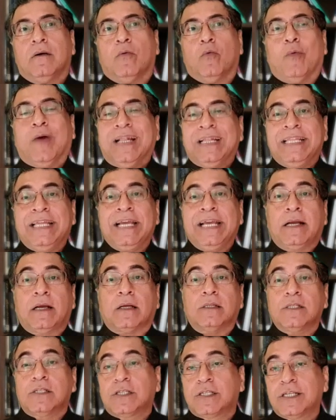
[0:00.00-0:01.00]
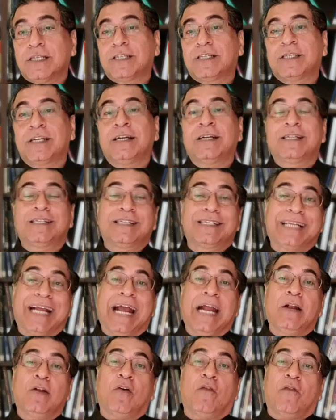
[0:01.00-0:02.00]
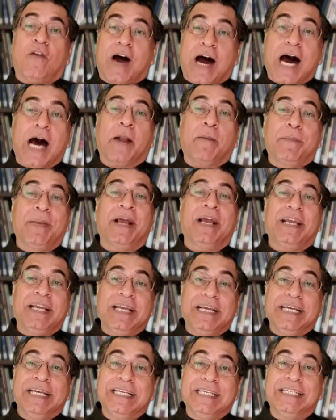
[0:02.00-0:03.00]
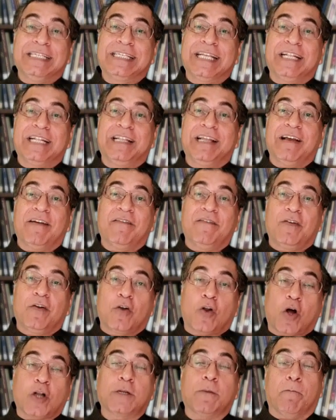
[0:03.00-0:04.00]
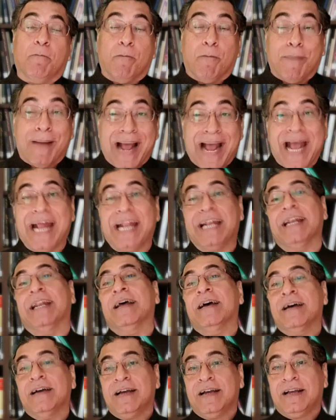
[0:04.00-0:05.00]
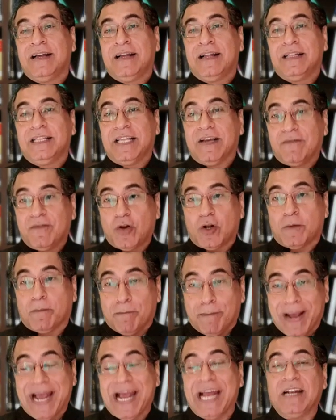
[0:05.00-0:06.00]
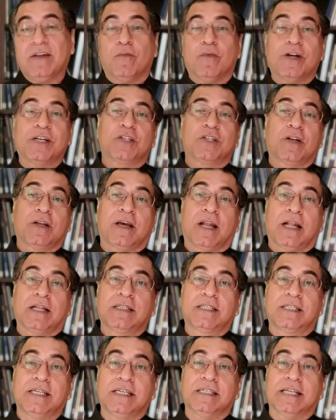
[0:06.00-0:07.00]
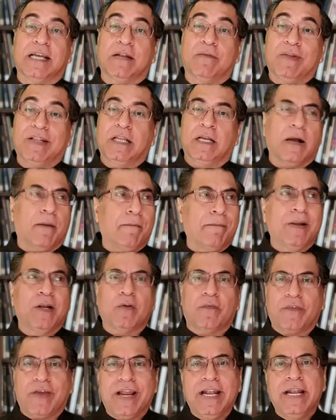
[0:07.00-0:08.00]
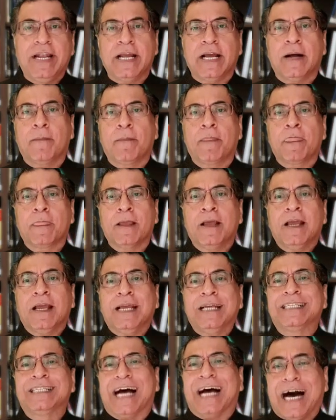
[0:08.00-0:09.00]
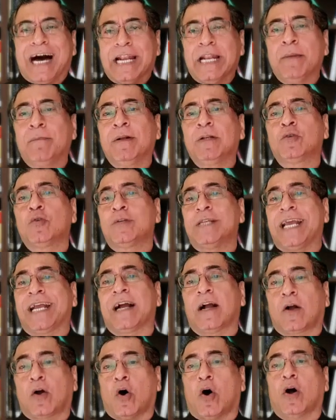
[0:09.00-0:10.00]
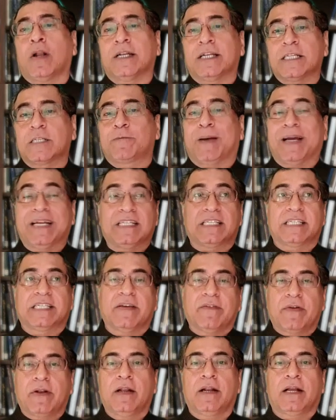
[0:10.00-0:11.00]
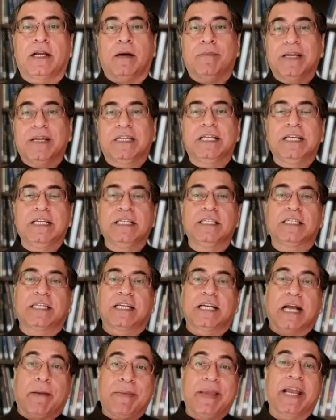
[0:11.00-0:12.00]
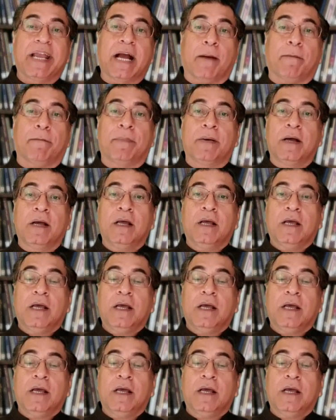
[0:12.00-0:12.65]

when the consistent stand of RBI is that they have not banned virtual currencies, and when the government of India is unable to take a call despite several committees coming up